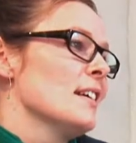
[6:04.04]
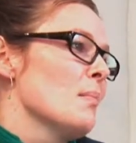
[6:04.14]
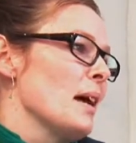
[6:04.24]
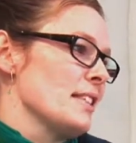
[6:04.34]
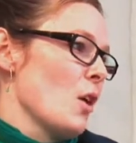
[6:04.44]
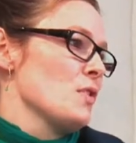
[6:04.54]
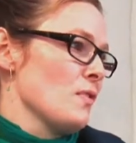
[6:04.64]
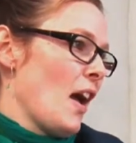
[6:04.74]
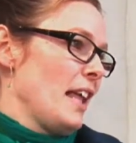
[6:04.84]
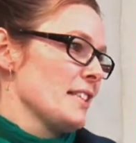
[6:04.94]
myself to
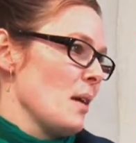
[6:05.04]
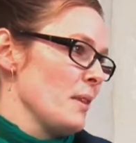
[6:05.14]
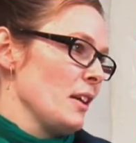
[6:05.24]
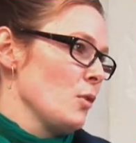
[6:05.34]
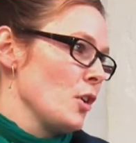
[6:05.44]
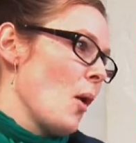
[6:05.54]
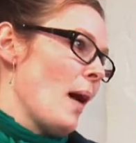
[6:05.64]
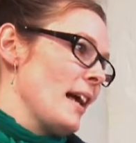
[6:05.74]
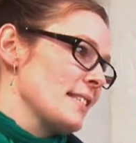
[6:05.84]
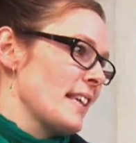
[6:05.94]
find something or go
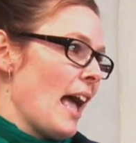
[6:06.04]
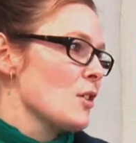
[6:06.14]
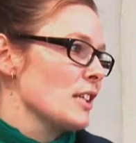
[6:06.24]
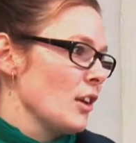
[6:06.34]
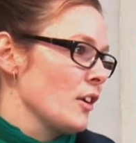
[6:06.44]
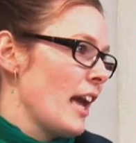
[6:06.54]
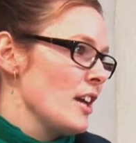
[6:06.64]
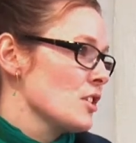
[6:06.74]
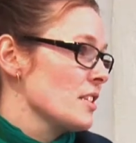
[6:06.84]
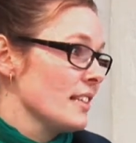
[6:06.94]
out scouting
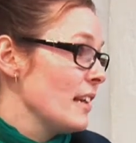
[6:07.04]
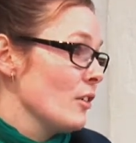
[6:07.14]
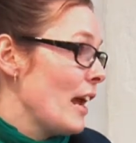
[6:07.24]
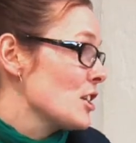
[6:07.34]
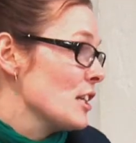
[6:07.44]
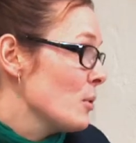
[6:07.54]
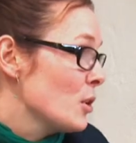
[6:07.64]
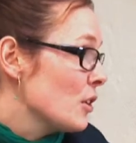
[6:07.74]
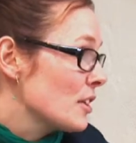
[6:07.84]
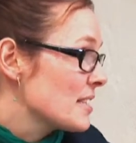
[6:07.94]
locations, it never actually
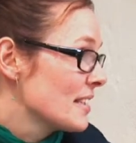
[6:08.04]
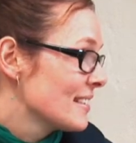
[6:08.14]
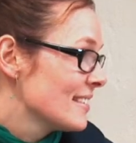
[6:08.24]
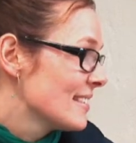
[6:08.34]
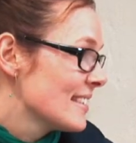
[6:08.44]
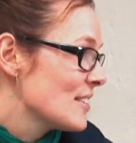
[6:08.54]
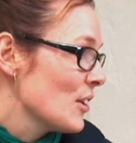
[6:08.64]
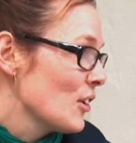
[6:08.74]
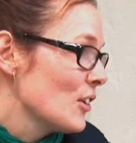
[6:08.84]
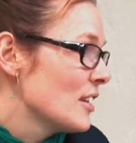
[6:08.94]
works. So.